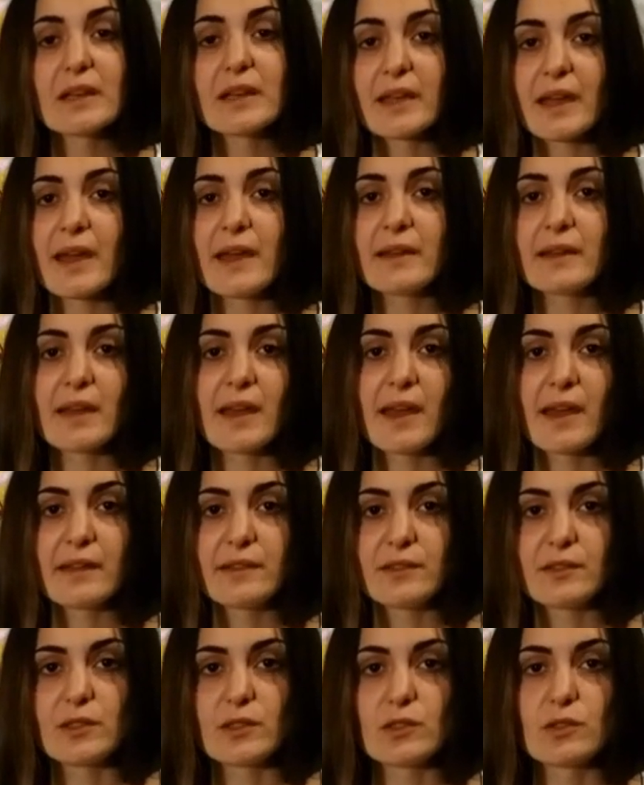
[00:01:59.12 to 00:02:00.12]
can
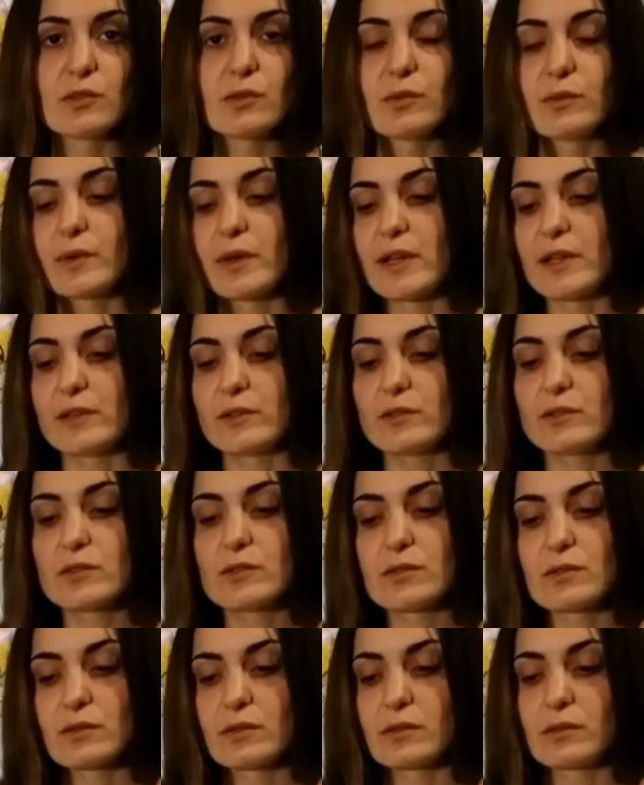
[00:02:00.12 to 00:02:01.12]
add these two
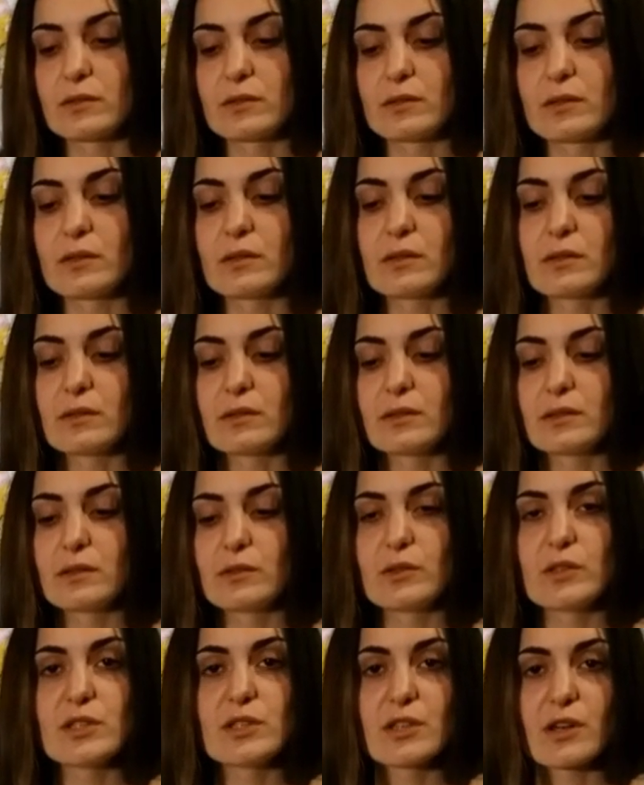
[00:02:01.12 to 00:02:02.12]
values
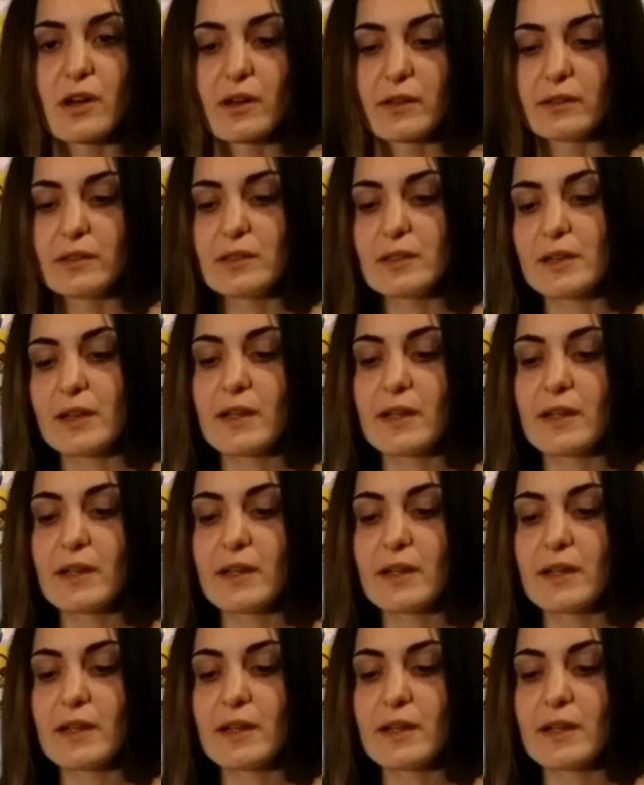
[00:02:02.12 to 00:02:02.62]
to each other